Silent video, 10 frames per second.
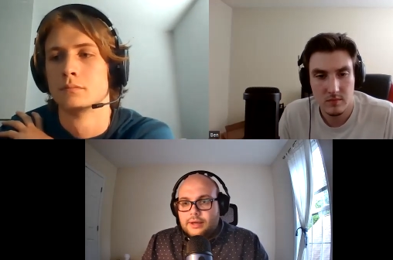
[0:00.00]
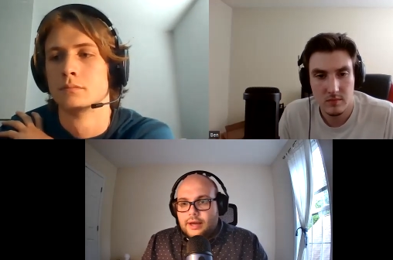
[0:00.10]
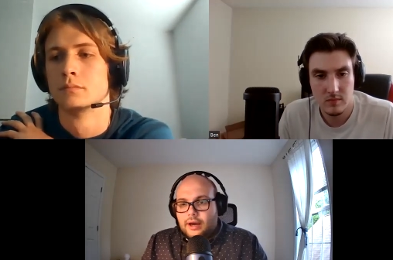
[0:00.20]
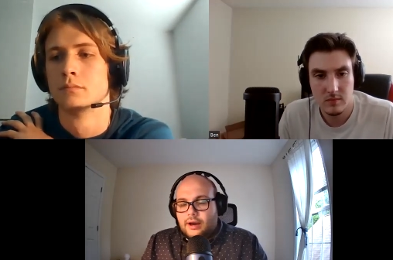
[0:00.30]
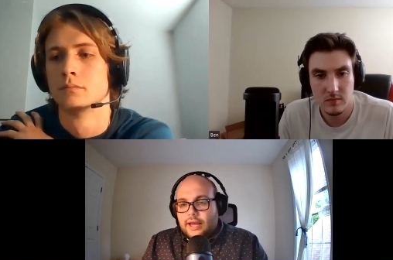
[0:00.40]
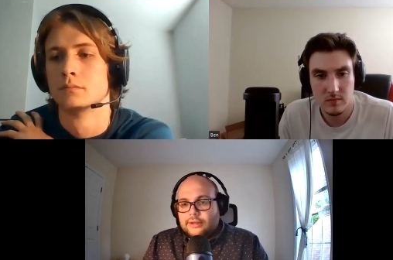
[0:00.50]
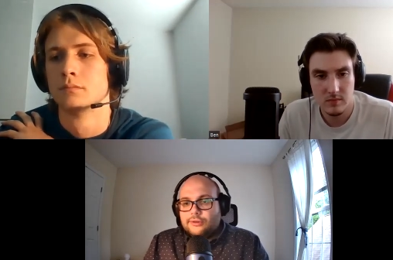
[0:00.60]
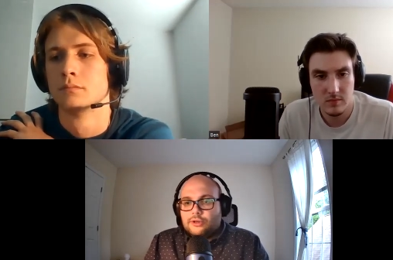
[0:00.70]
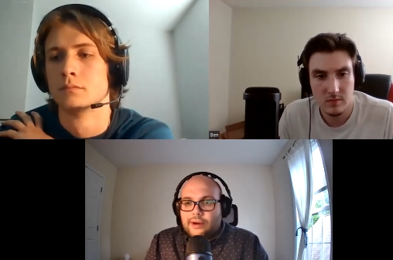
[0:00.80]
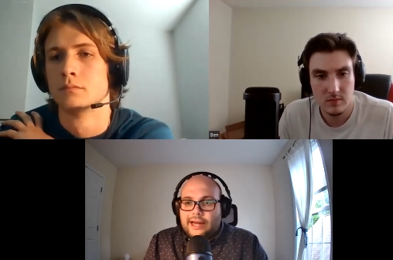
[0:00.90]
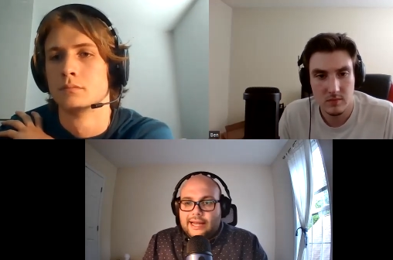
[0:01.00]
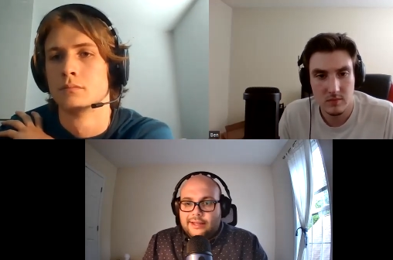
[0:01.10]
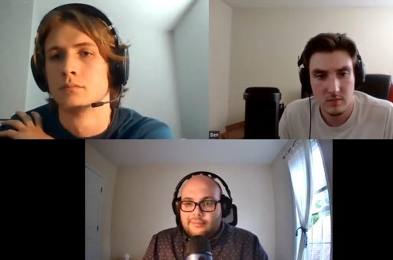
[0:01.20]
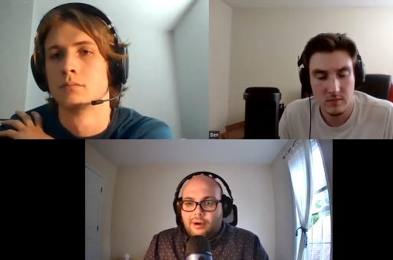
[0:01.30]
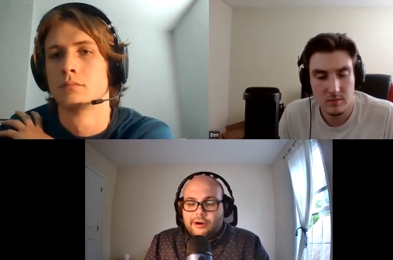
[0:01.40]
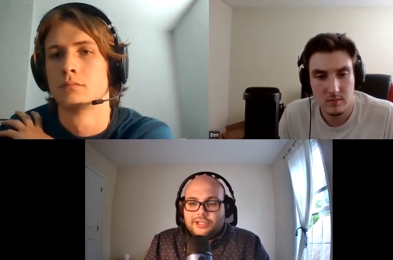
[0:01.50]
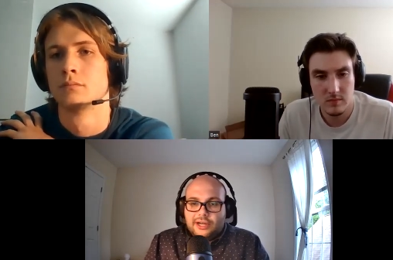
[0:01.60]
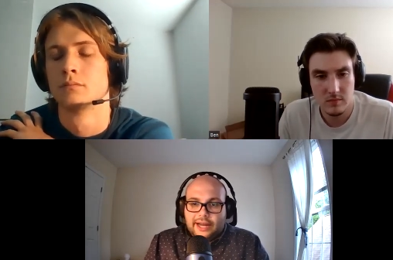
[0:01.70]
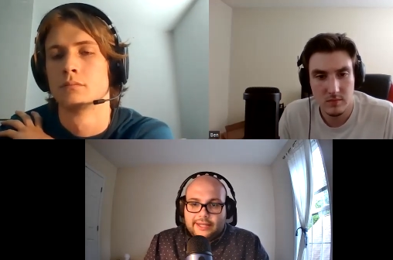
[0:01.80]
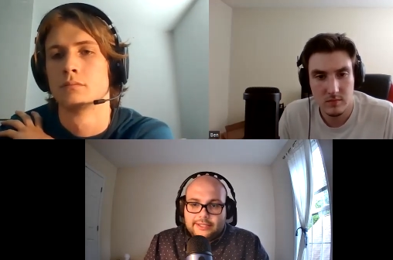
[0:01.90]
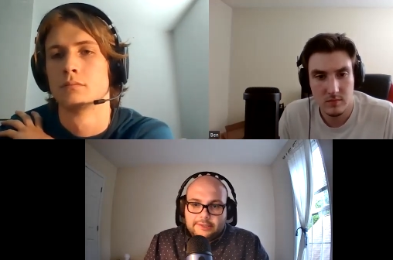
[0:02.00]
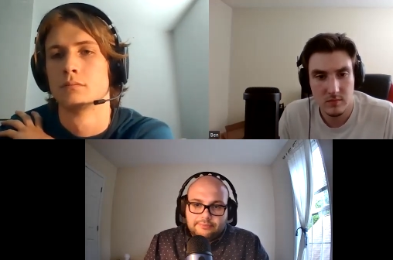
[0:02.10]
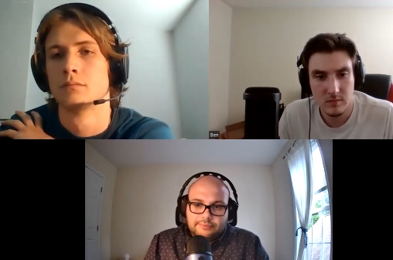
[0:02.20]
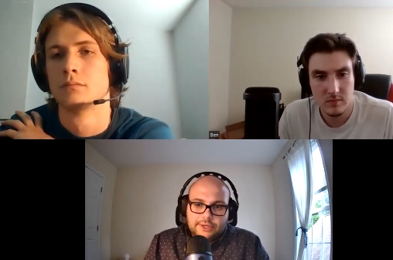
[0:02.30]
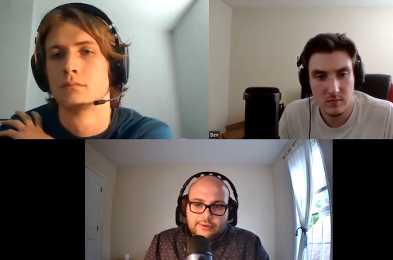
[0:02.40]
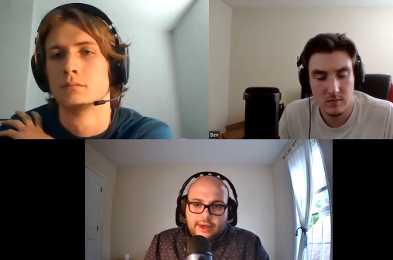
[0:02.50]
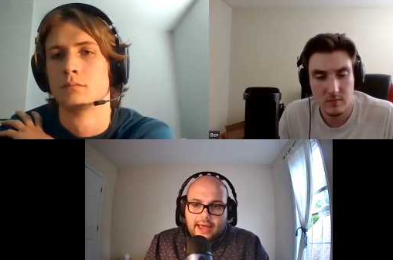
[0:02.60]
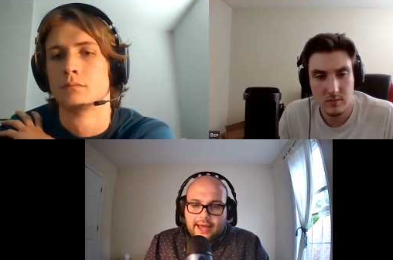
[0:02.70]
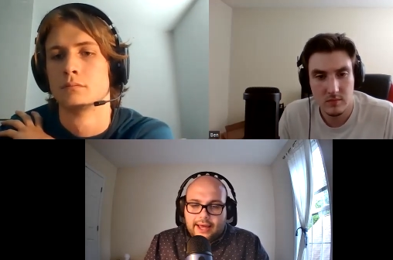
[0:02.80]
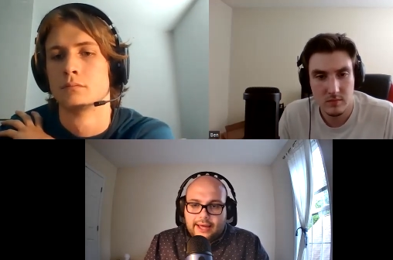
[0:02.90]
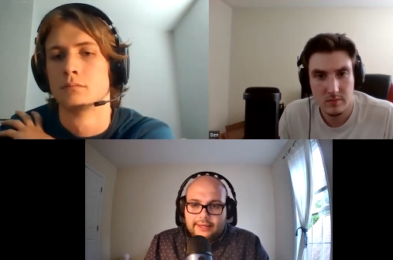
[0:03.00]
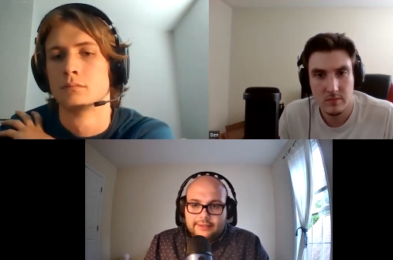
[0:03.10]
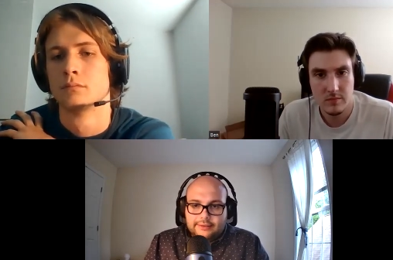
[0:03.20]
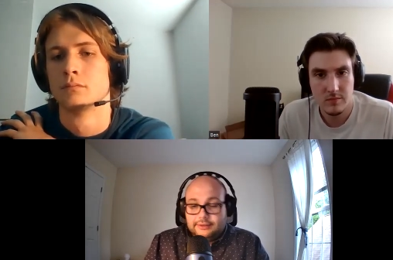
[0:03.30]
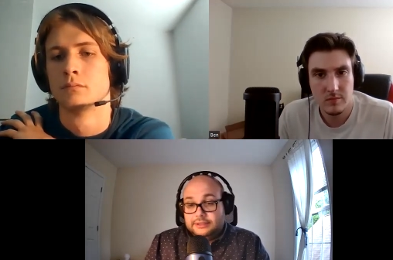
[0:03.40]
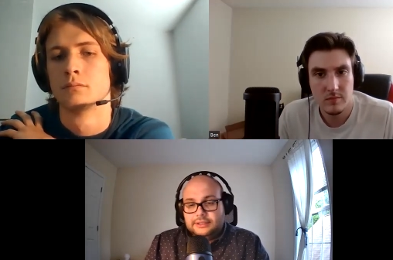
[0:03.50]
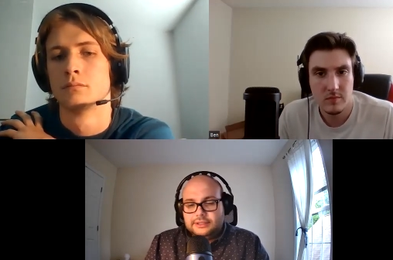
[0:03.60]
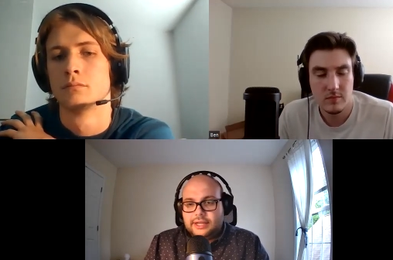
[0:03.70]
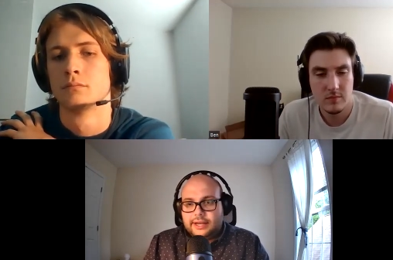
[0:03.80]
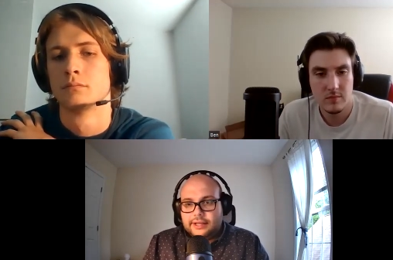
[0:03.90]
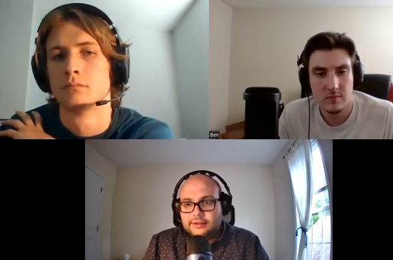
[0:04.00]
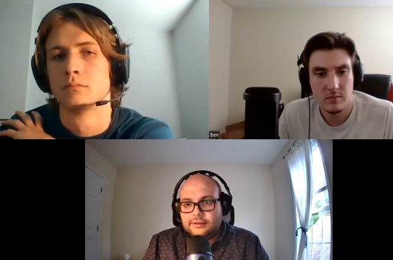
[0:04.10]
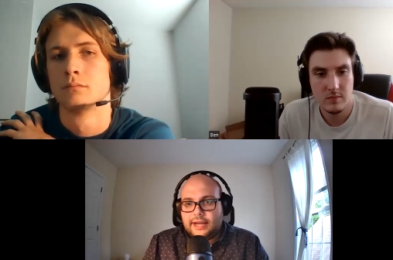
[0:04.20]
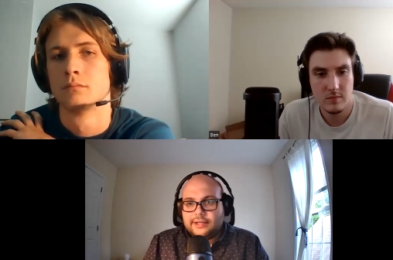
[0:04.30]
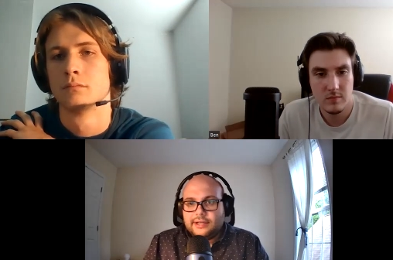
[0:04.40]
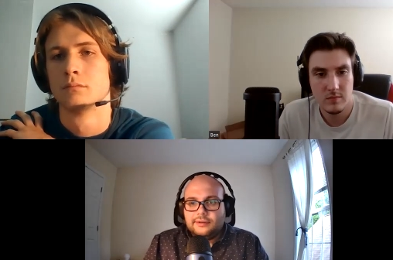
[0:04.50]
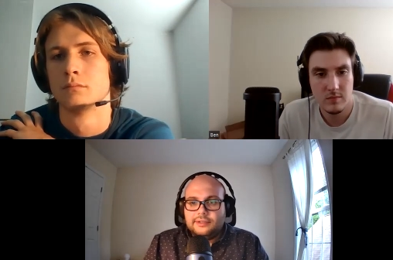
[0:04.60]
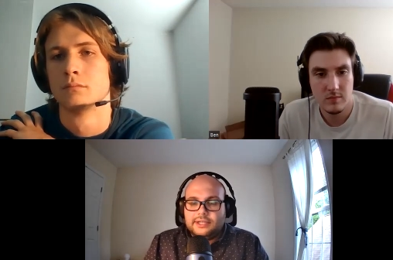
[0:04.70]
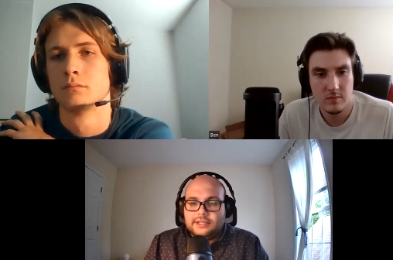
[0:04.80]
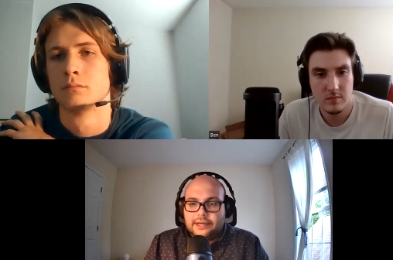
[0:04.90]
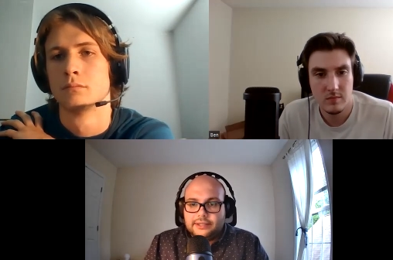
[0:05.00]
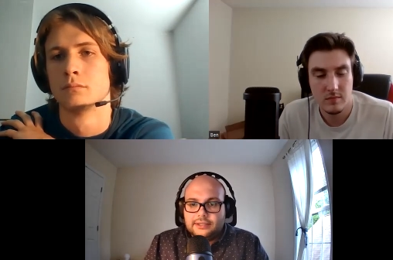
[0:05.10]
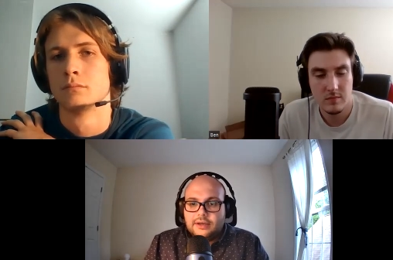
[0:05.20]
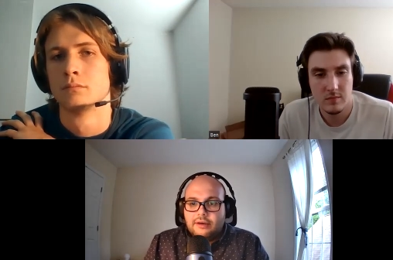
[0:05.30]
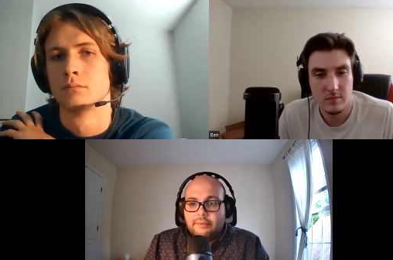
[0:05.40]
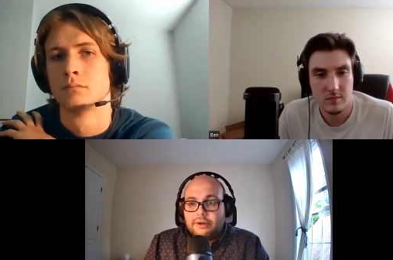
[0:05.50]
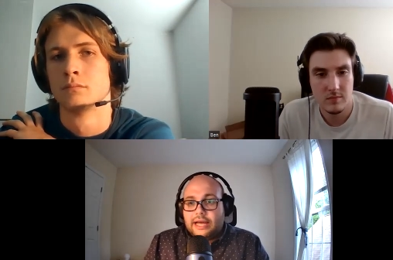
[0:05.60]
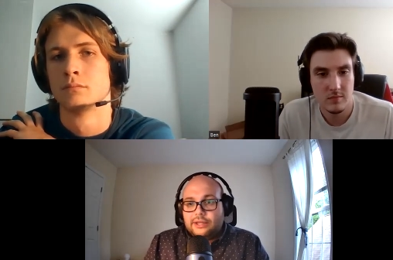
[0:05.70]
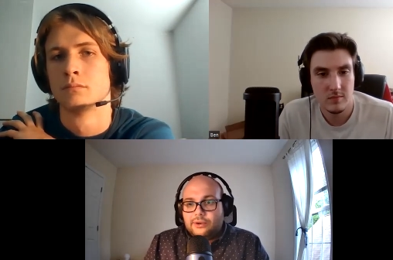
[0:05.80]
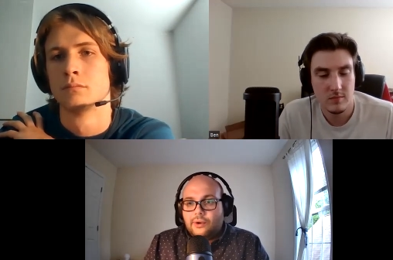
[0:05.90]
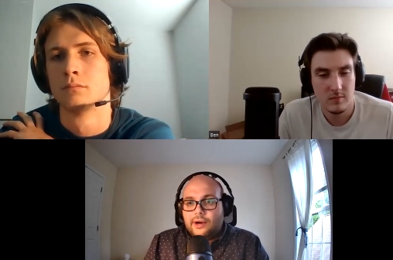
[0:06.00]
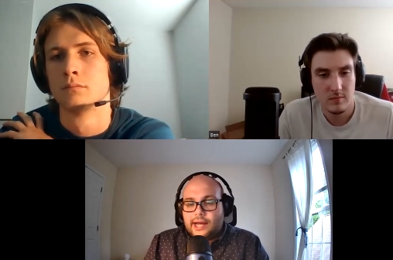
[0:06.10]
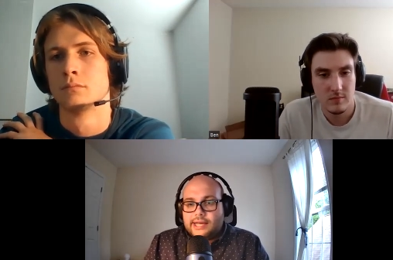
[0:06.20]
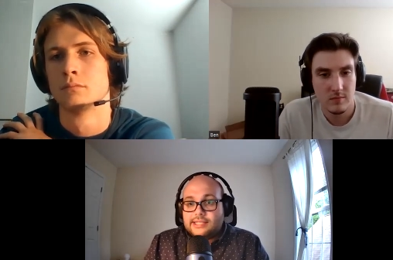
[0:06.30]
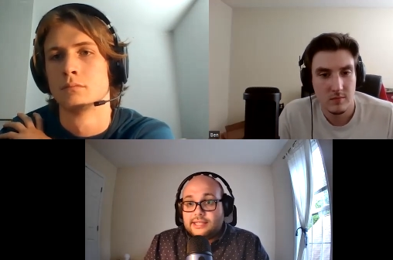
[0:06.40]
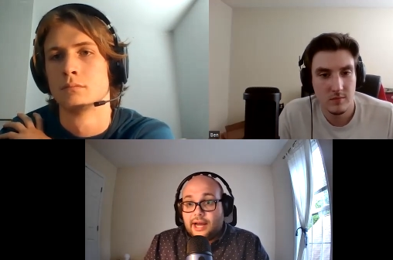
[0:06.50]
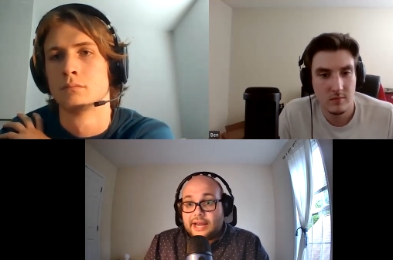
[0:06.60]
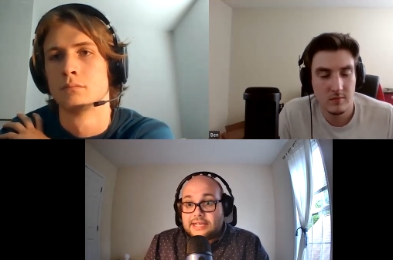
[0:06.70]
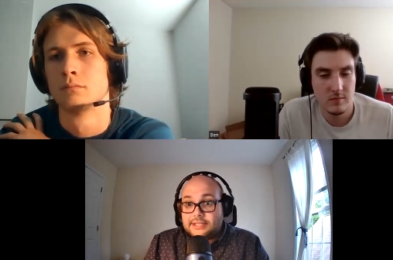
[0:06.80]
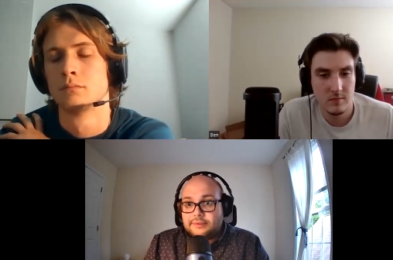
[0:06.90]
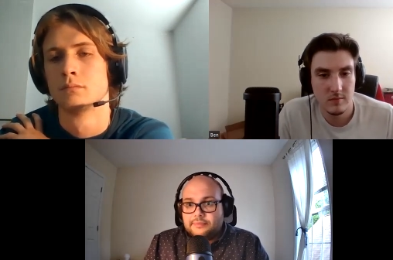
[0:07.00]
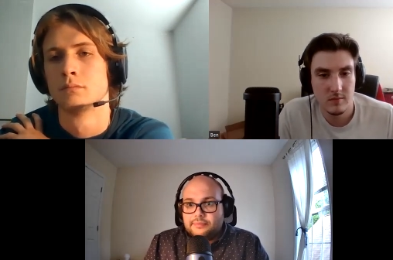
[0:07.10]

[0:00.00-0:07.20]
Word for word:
Speaker 1: Uh, in draining the marshlands, you had well, this is getting into technical details, but you had to organize dikes,